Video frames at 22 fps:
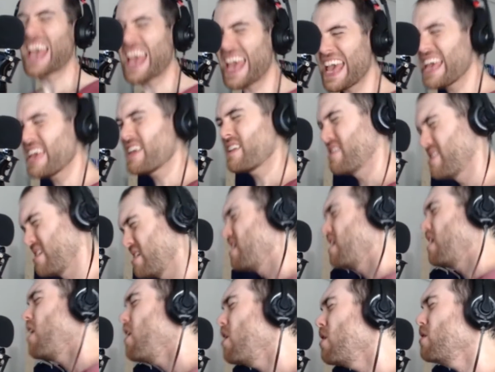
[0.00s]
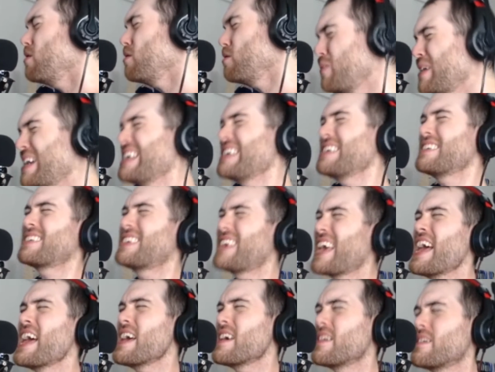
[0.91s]
Can't always
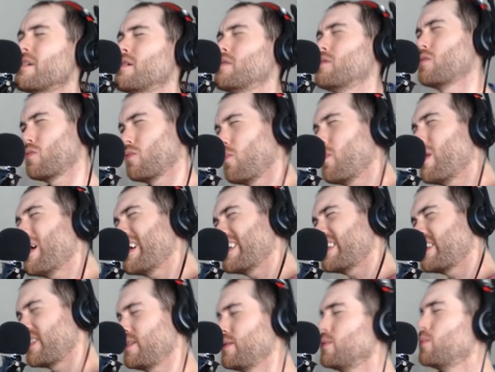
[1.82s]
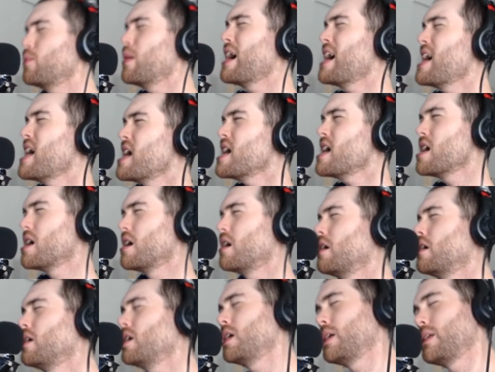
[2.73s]
get what you
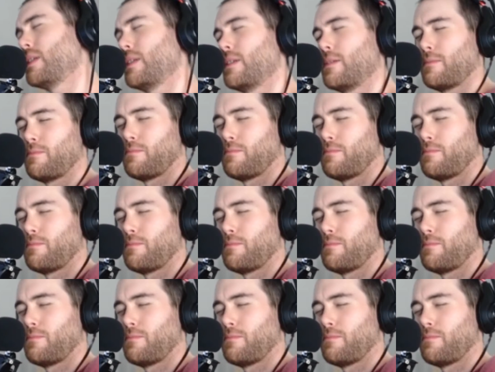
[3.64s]
want.